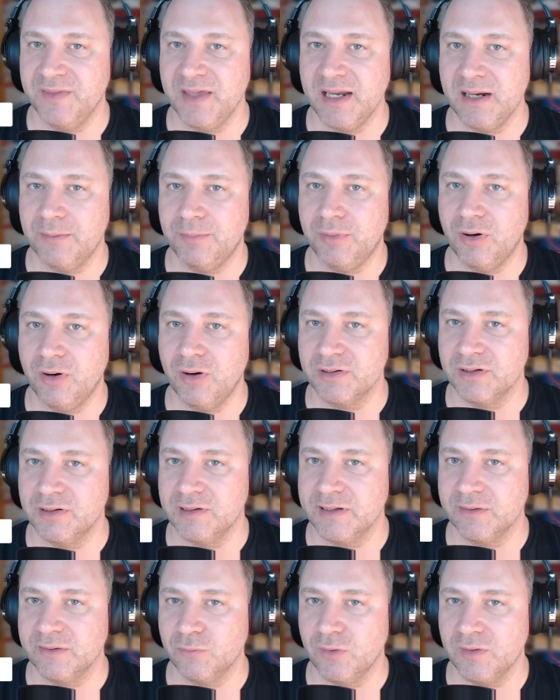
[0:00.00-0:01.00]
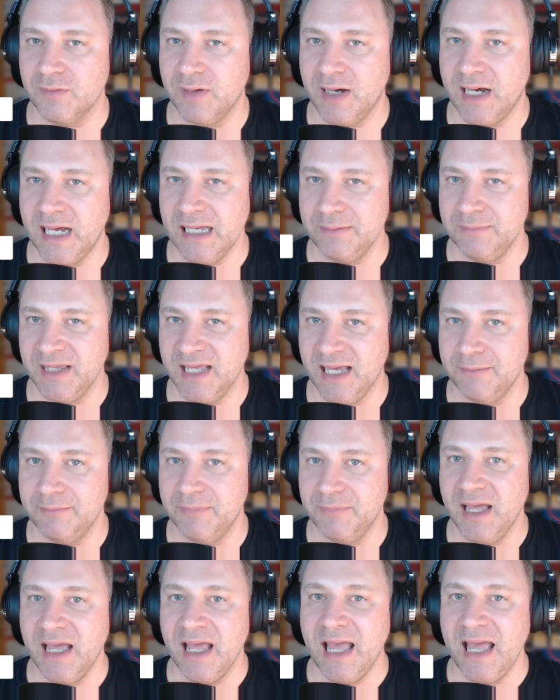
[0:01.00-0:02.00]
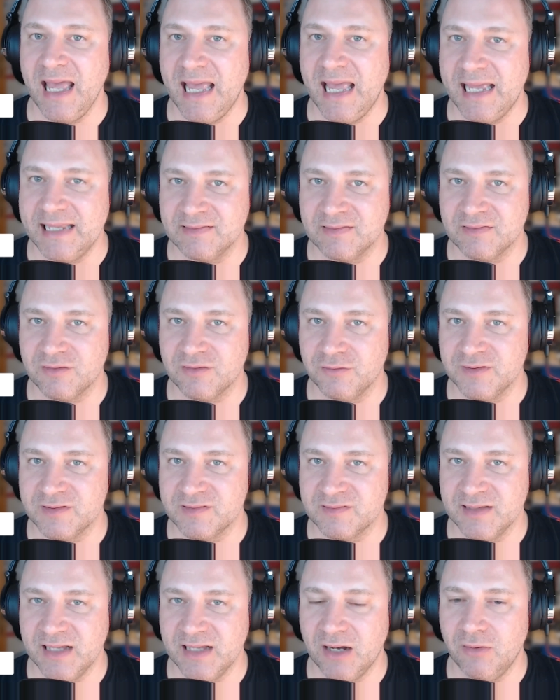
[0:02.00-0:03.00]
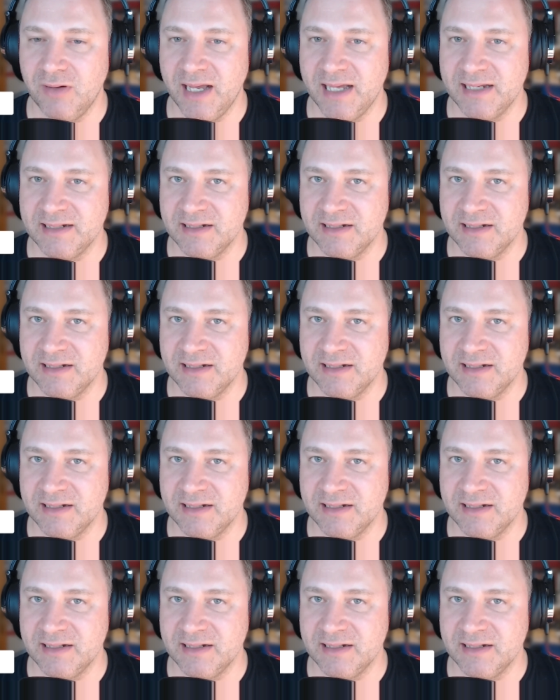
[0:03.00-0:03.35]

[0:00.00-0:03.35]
They are partnering with IBM and ServiceNow, and